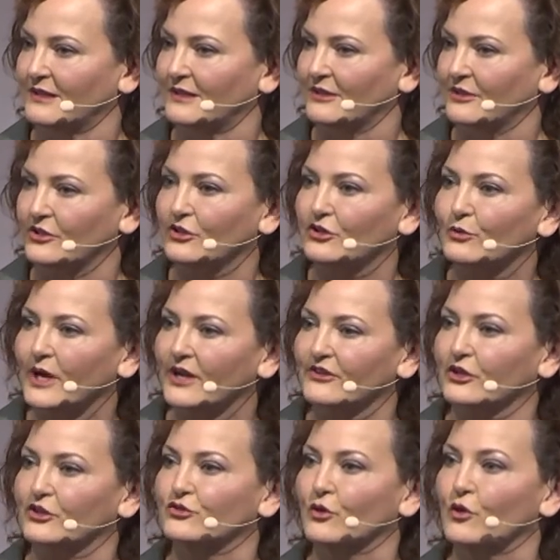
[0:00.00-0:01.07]
You are on the
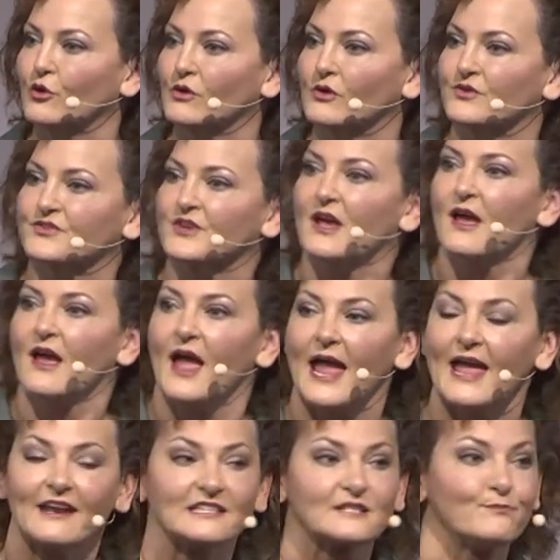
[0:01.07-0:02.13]
controls. And
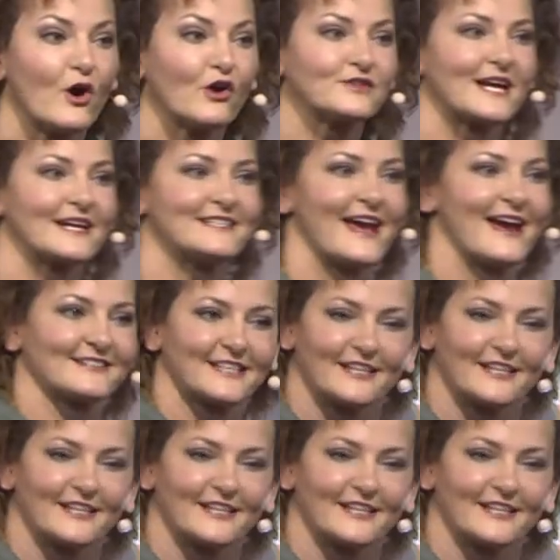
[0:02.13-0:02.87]
it's multitasking